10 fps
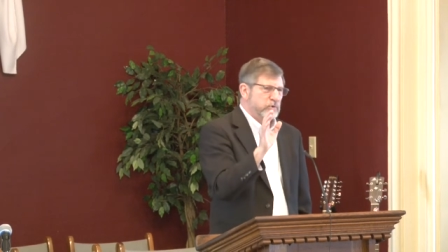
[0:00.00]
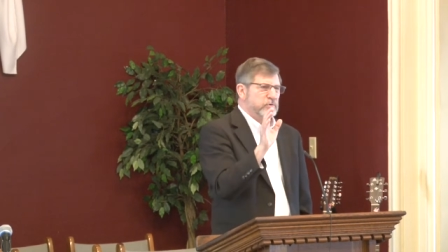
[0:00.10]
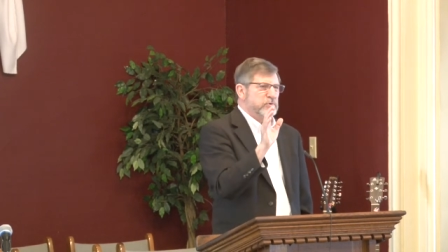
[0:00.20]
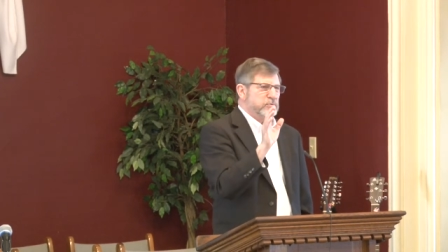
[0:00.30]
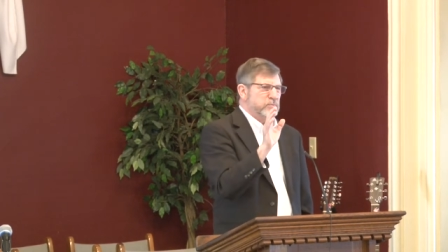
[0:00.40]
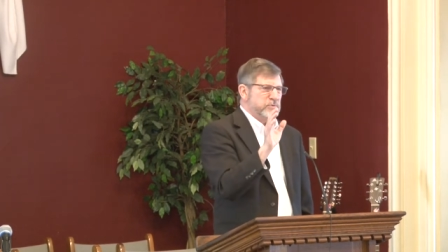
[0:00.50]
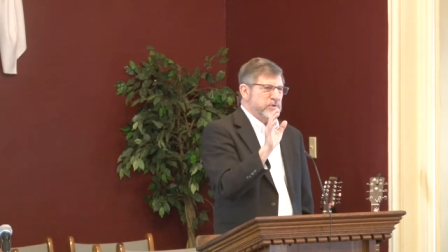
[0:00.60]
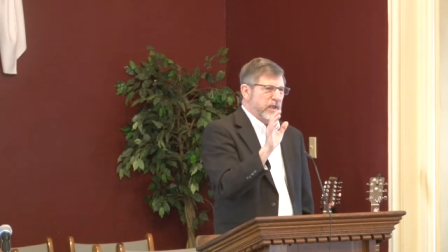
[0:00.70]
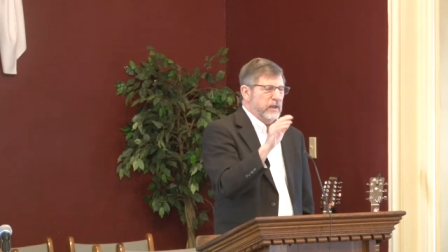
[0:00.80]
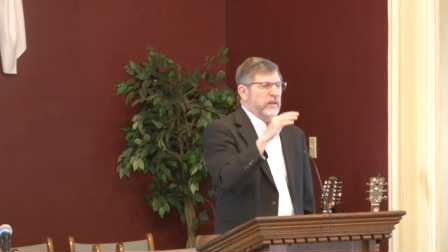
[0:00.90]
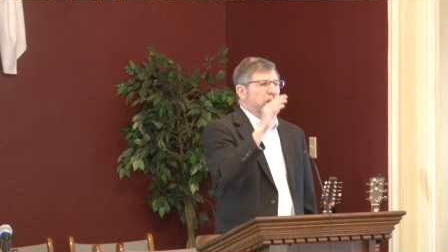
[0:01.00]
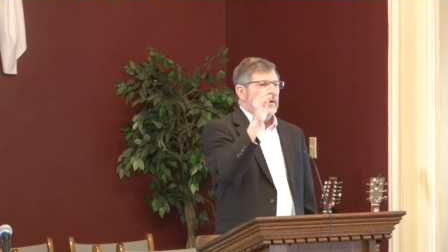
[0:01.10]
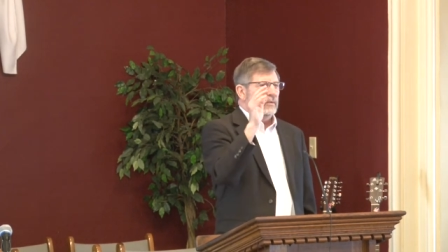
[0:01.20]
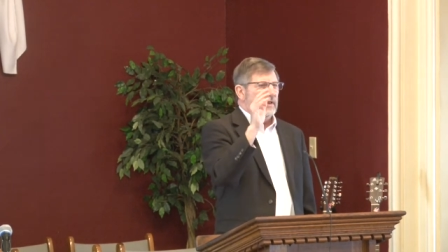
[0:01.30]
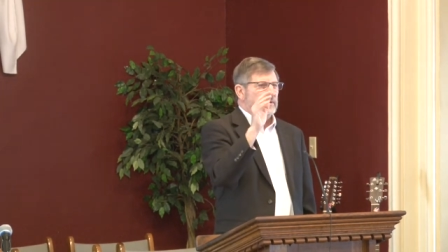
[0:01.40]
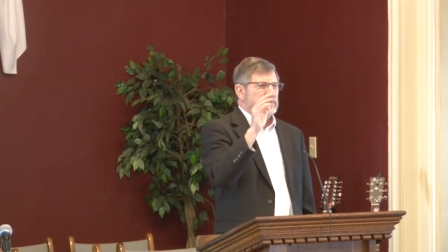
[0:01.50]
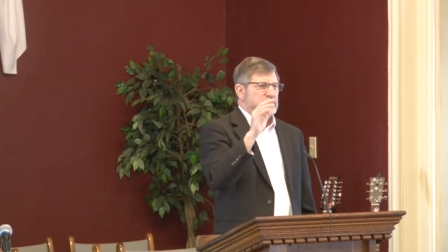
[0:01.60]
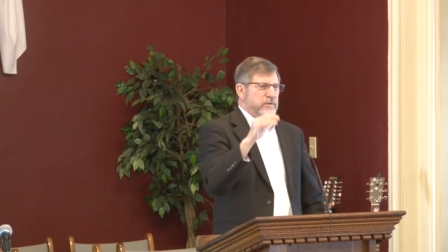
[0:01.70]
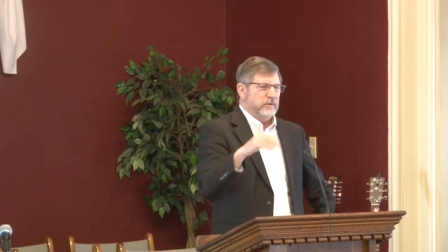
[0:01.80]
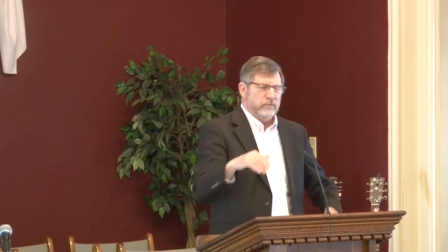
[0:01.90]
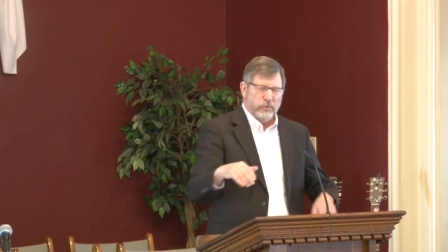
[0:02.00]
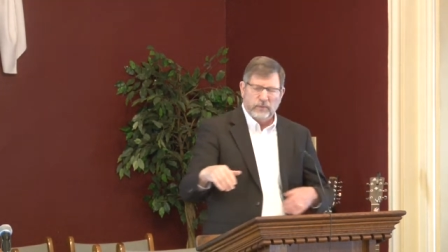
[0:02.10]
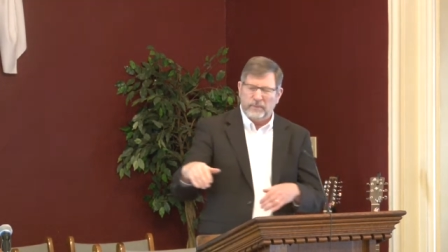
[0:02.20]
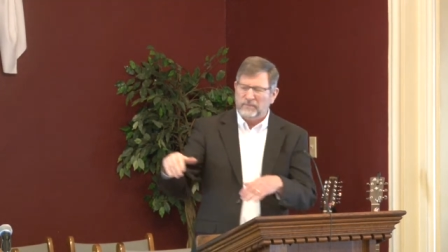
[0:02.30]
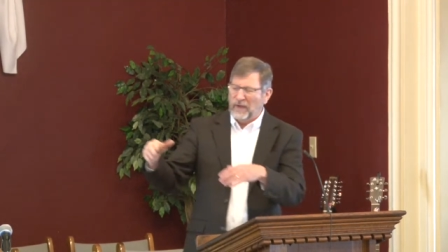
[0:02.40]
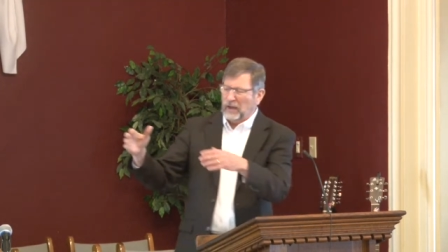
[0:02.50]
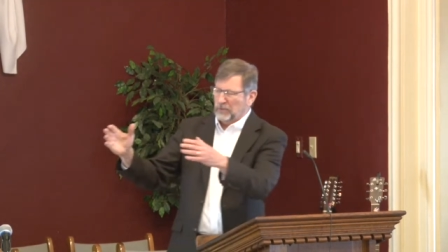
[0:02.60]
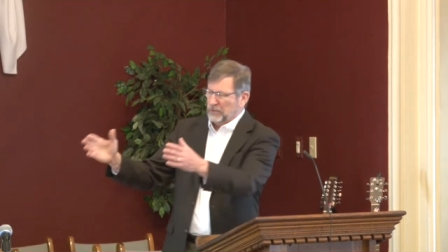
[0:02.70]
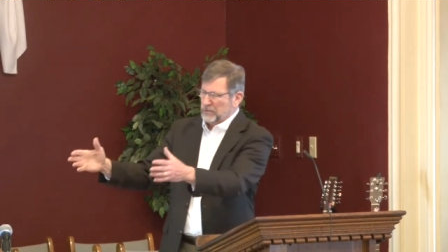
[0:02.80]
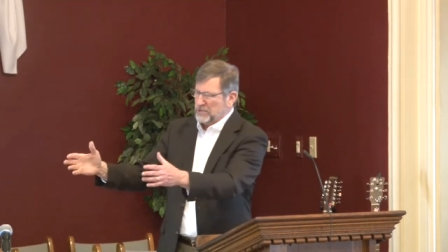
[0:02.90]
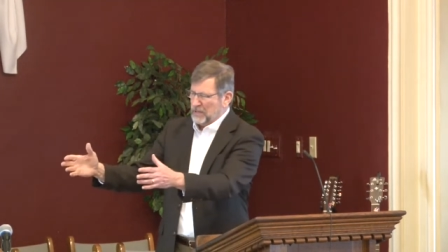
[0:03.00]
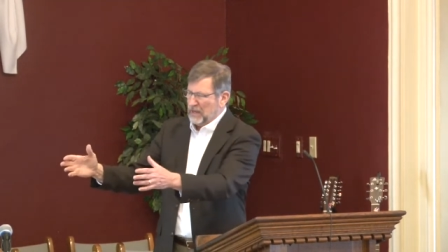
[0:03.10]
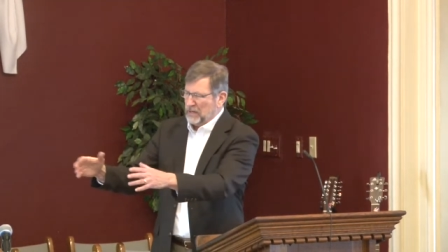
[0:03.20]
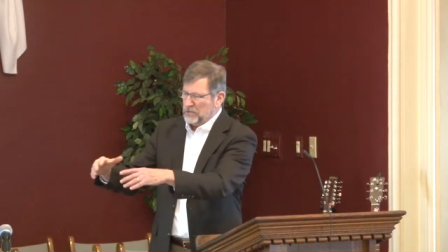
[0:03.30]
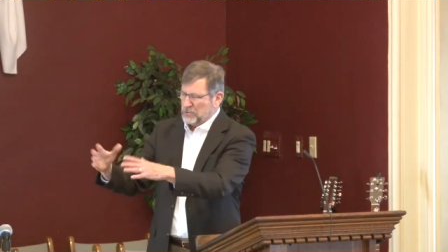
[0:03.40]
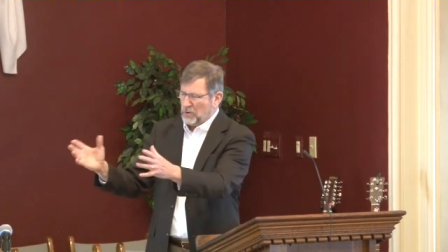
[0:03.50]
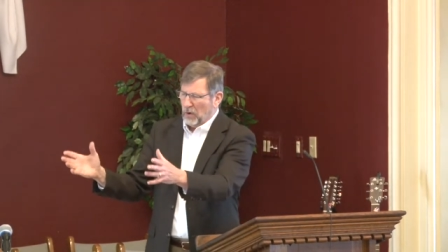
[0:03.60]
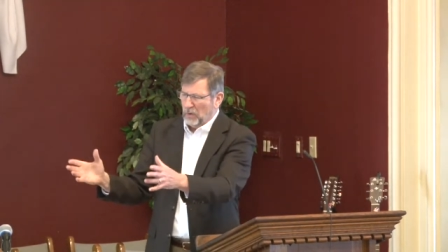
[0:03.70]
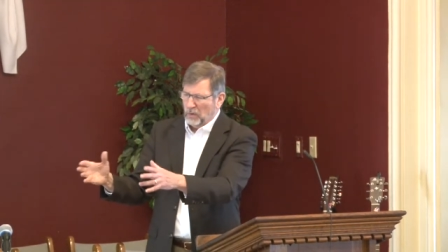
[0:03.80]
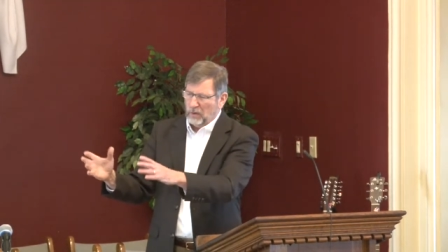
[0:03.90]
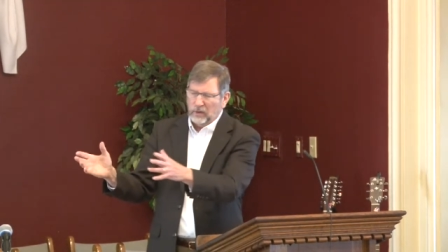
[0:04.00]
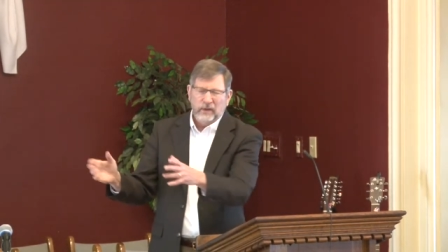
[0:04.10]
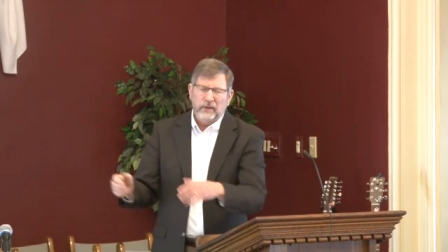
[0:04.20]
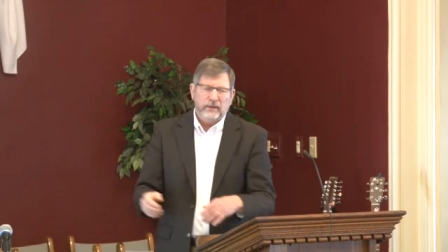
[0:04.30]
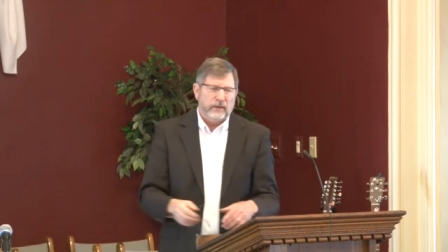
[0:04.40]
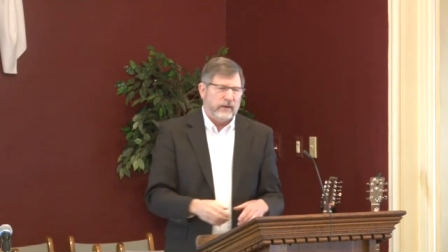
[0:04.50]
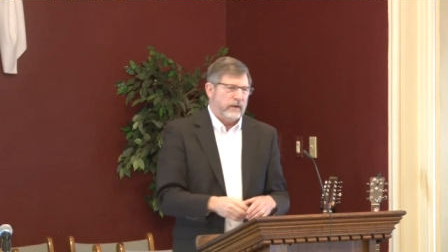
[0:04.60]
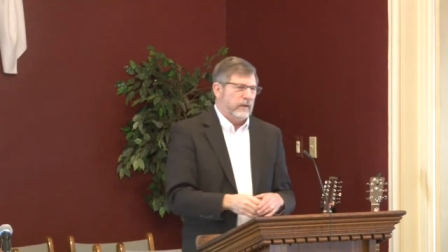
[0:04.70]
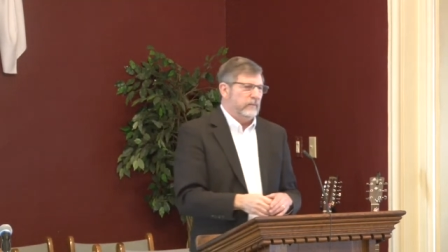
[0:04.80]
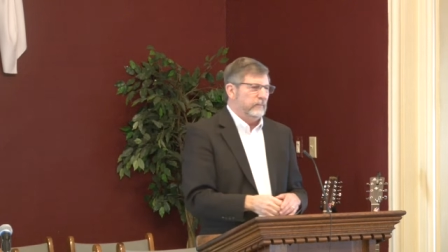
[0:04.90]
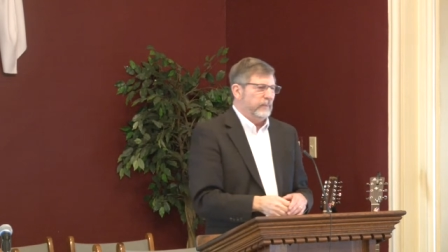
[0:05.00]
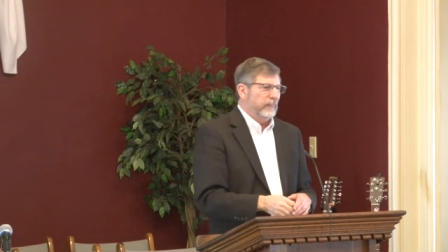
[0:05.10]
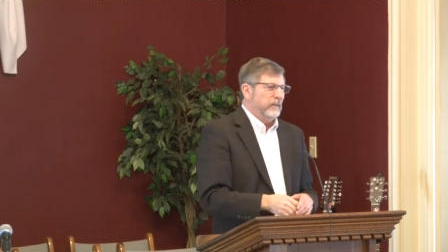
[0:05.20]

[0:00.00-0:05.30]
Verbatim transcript: churches would say, well, there's a group of elders and they control. No, no, no.